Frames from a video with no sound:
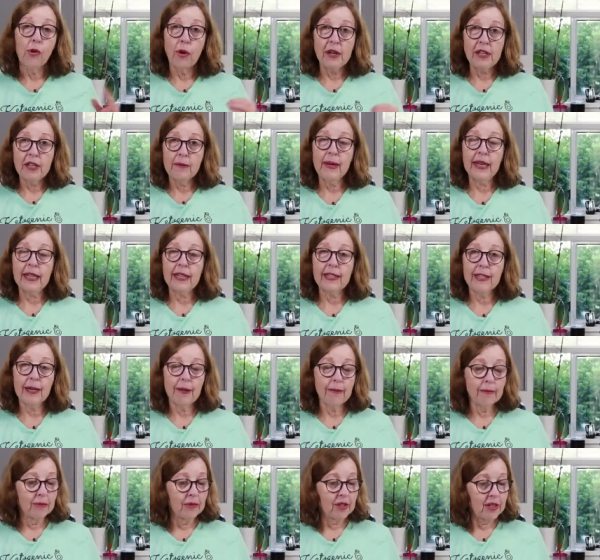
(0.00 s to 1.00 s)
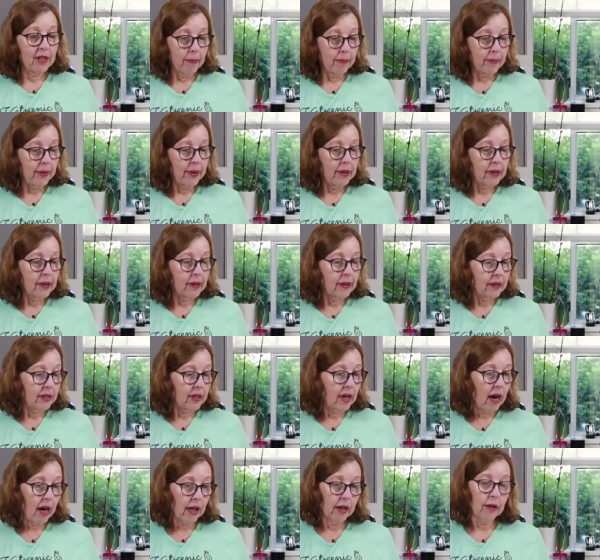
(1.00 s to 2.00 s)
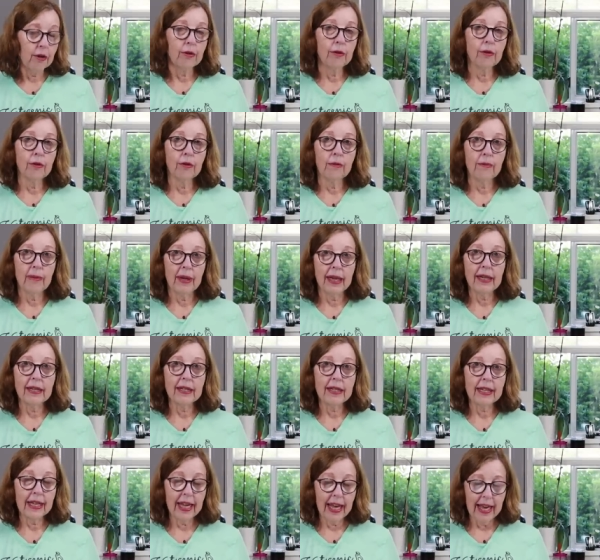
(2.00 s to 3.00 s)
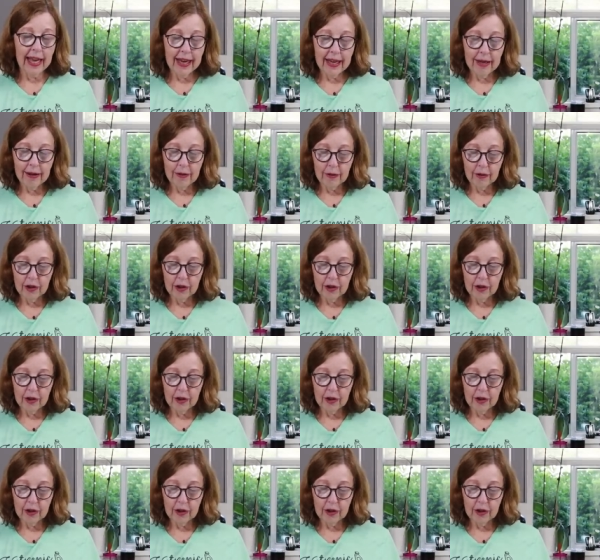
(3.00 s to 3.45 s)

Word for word: going to make some simple taco meat today